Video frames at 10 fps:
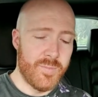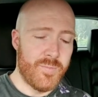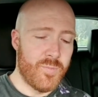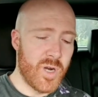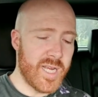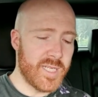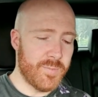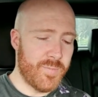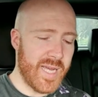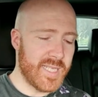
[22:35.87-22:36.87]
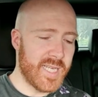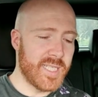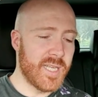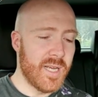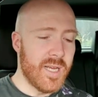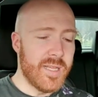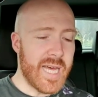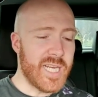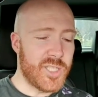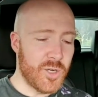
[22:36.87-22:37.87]
Pia says, that
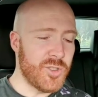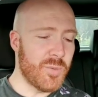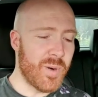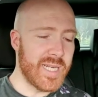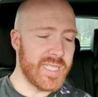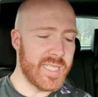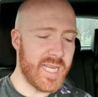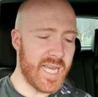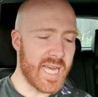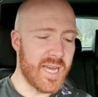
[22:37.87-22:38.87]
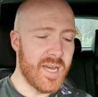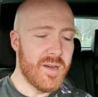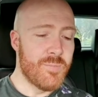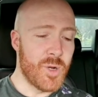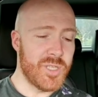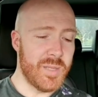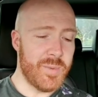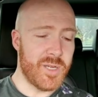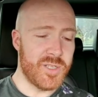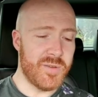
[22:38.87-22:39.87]
is so surprising to hear, mostly
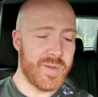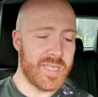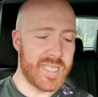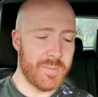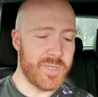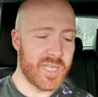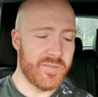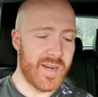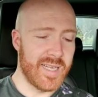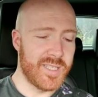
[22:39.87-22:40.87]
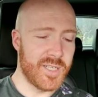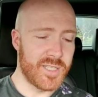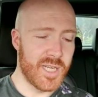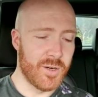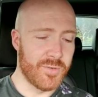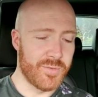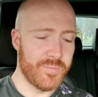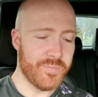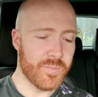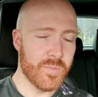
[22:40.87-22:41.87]
because you've been subject to violence yourself.
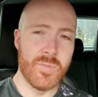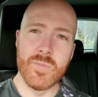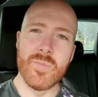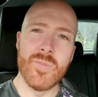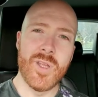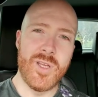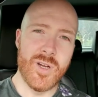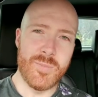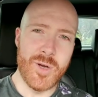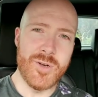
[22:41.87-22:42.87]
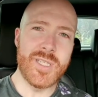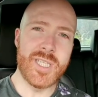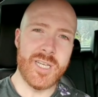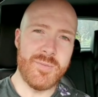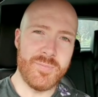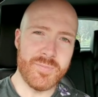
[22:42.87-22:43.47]
You know what Mona said?